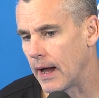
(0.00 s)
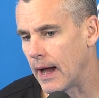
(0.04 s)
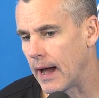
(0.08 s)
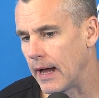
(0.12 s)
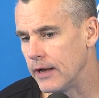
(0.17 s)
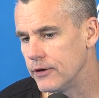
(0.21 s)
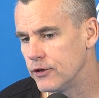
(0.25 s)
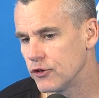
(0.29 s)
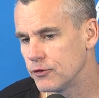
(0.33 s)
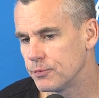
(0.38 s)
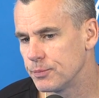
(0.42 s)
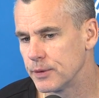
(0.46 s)

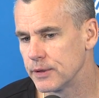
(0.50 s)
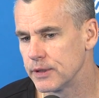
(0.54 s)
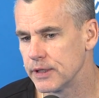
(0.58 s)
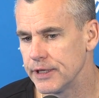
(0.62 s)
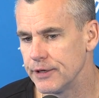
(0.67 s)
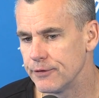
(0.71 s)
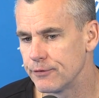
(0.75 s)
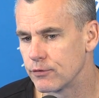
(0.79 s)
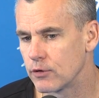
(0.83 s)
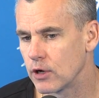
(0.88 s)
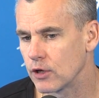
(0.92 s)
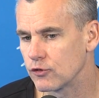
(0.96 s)
I just
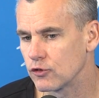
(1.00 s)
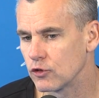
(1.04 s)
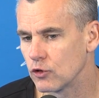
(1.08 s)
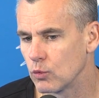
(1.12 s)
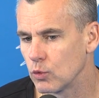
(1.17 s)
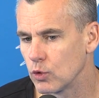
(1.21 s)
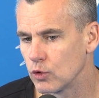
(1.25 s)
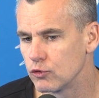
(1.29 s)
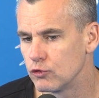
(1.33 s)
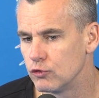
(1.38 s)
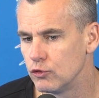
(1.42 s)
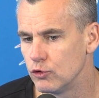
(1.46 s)
believe Russell
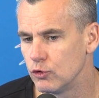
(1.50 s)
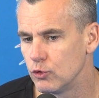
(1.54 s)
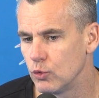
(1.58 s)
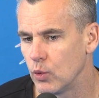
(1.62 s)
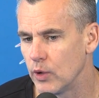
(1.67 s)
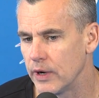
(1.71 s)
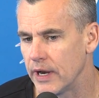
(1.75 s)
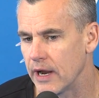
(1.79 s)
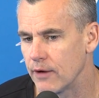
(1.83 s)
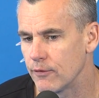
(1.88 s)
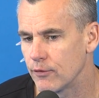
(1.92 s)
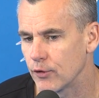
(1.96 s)
will do
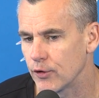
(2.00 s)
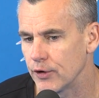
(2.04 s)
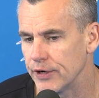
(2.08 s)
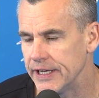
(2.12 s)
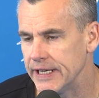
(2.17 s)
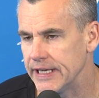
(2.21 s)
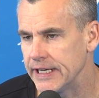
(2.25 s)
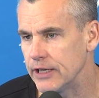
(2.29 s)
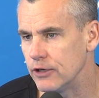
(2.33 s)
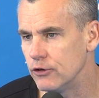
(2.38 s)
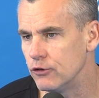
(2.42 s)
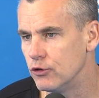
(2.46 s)
whatever
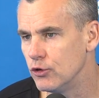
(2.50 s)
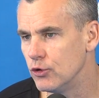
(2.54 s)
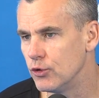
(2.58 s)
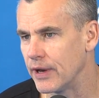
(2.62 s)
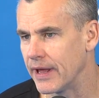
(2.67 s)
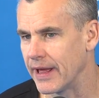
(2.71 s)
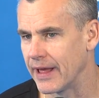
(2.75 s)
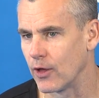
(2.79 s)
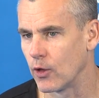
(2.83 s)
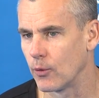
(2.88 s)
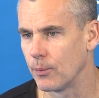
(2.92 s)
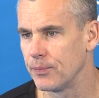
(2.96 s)
he can do
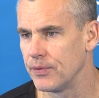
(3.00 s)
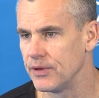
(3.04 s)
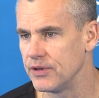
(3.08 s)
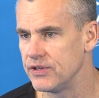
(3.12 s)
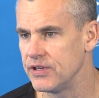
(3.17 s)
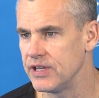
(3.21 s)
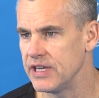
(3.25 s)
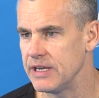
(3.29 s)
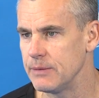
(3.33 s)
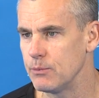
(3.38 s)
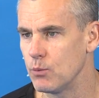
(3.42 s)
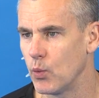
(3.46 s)
to help the
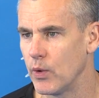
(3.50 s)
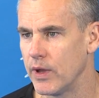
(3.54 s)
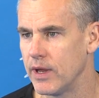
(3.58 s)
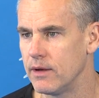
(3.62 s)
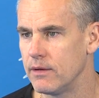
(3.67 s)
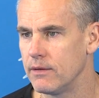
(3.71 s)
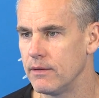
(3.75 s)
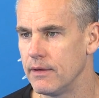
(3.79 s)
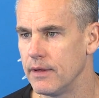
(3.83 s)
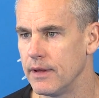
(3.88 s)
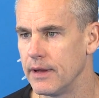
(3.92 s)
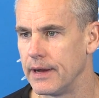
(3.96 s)
team
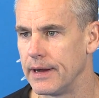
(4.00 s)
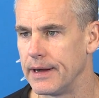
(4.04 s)
win.